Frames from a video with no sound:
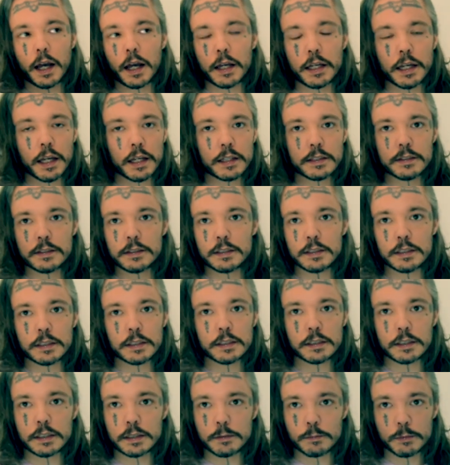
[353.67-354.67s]
hate
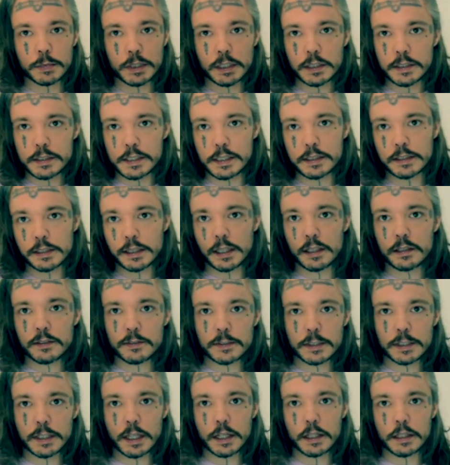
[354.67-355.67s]
seeing, because at the end of
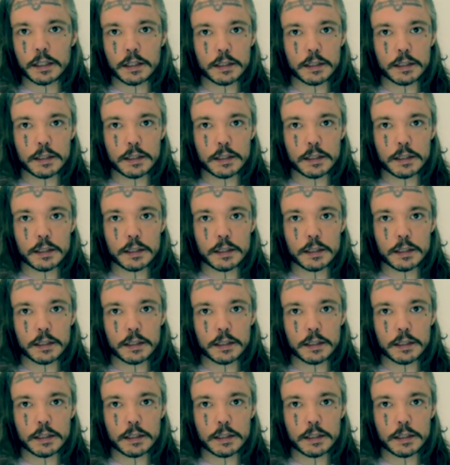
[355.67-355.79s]
the day,